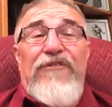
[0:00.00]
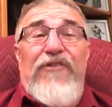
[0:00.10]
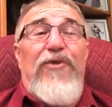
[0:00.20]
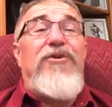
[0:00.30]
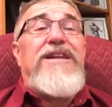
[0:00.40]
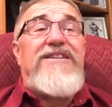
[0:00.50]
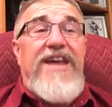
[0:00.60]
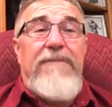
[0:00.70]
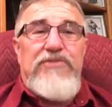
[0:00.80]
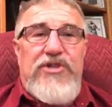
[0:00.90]
for
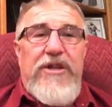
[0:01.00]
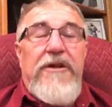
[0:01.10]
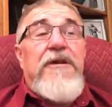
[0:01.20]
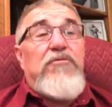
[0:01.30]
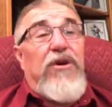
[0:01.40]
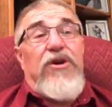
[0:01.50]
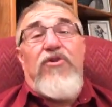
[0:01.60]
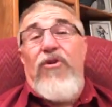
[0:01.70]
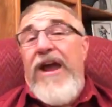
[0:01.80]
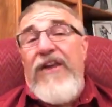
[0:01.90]
redemption. We're
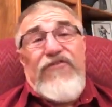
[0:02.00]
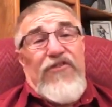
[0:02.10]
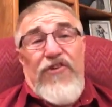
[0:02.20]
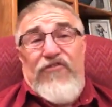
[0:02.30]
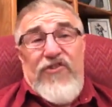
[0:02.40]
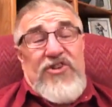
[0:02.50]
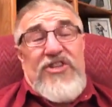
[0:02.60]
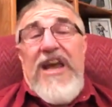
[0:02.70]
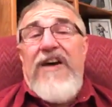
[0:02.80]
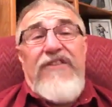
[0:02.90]
grateful for
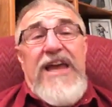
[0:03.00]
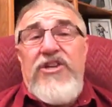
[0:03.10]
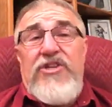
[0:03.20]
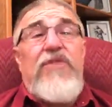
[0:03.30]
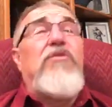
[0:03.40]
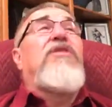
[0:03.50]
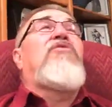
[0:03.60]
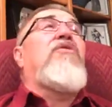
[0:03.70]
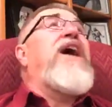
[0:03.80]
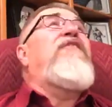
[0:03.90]
salvation. We're
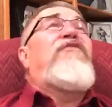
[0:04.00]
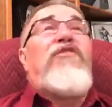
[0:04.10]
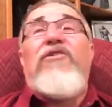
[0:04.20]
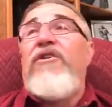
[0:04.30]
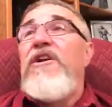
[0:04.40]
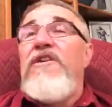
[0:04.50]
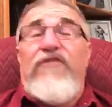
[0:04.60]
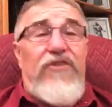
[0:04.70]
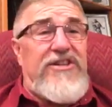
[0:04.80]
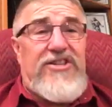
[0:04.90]
grateful
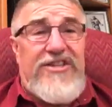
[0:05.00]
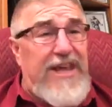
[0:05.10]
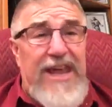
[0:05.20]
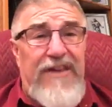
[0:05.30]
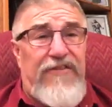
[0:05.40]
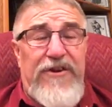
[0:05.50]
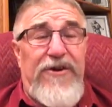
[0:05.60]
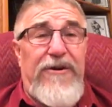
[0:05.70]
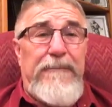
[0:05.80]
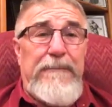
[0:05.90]
for a
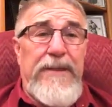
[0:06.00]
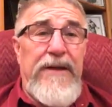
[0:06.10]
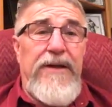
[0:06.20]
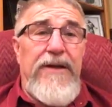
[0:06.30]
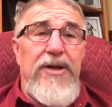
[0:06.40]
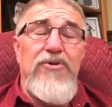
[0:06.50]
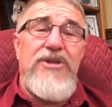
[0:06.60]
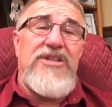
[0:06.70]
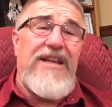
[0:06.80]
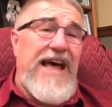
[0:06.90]
Savior who
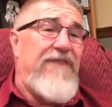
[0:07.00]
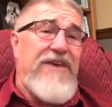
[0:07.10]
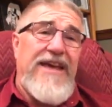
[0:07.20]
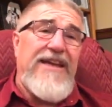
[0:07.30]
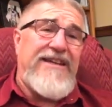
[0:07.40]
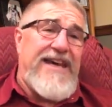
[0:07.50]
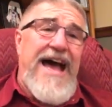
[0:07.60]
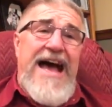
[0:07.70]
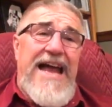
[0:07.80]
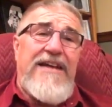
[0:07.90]
is loving and
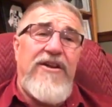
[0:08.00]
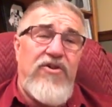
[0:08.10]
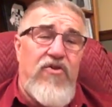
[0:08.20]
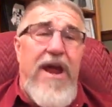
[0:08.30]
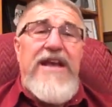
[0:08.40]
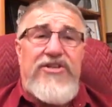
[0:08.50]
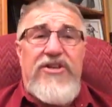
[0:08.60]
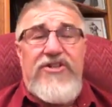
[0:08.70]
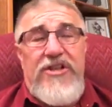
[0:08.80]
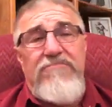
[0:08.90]
kind and
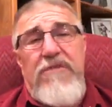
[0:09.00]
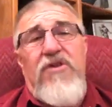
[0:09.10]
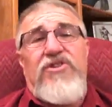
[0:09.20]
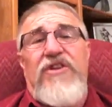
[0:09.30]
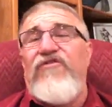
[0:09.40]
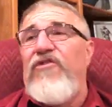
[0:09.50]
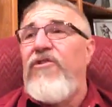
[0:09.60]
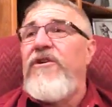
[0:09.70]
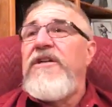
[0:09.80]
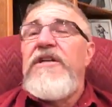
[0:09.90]
gracious and
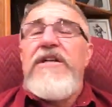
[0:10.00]
merciful